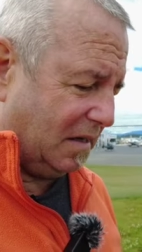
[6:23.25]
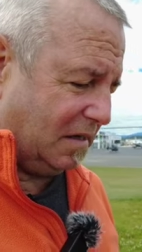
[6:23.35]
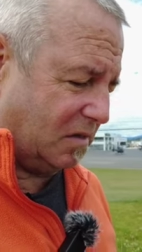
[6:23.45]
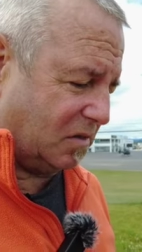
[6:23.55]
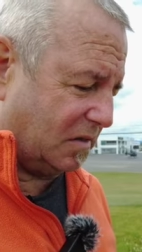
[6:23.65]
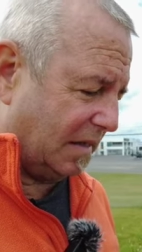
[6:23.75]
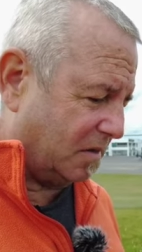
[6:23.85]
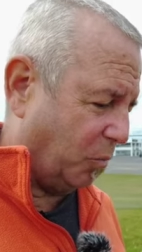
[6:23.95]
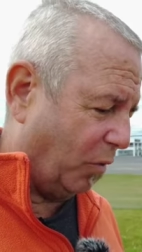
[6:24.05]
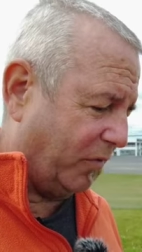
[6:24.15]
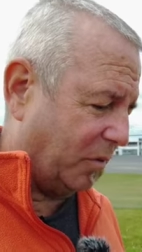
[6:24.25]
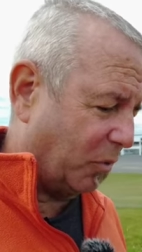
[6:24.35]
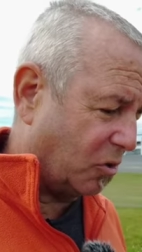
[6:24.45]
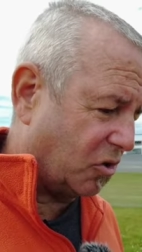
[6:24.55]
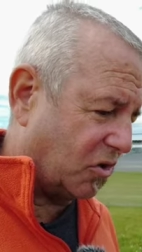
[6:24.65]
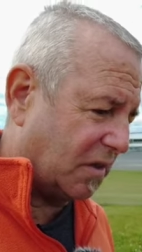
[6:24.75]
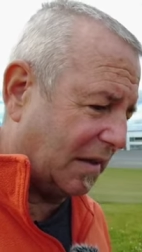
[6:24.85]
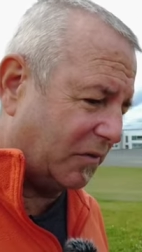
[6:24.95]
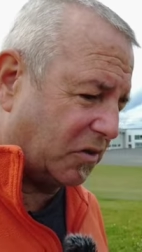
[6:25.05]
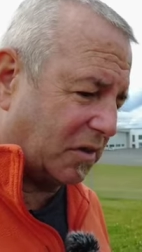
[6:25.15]
That's more of an emergency
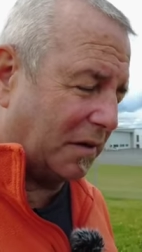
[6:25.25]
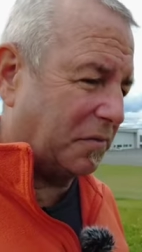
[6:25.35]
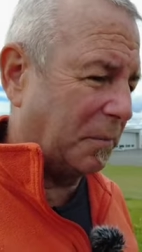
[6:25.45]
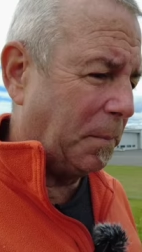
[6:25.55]
level stuff.